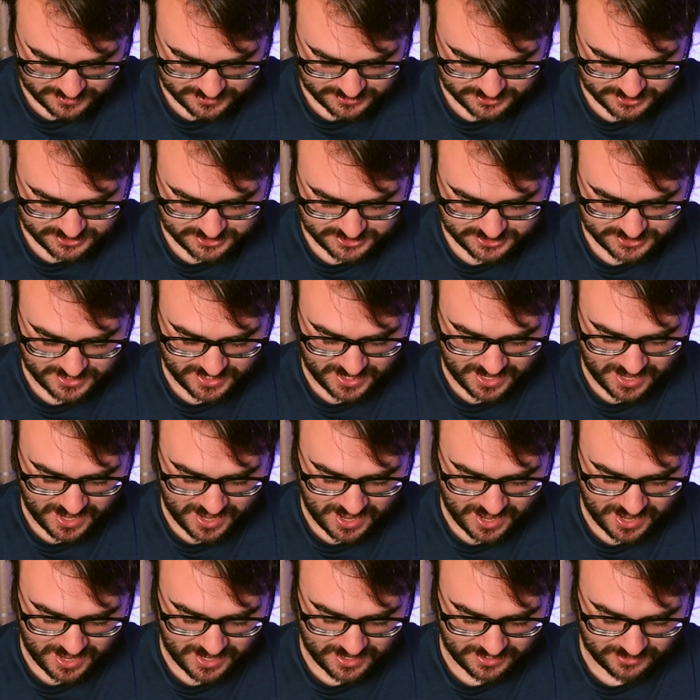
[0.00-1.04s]

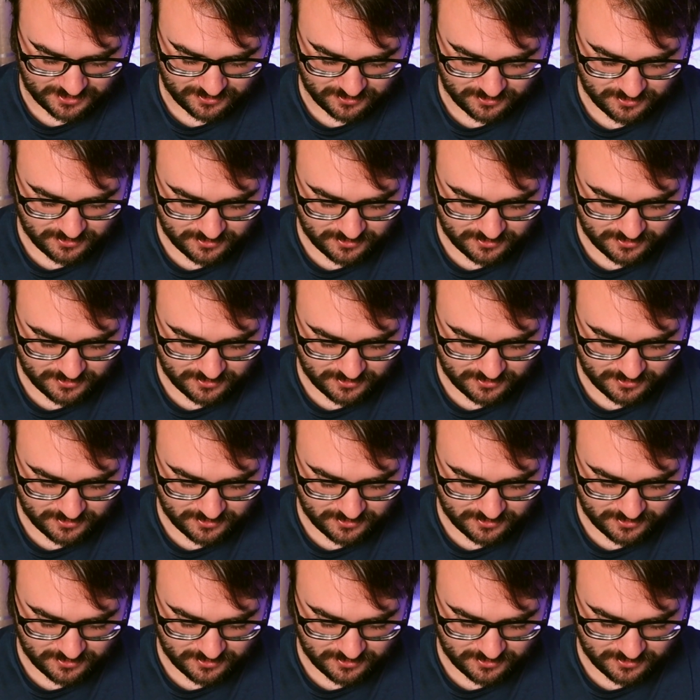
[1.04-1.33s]
shan,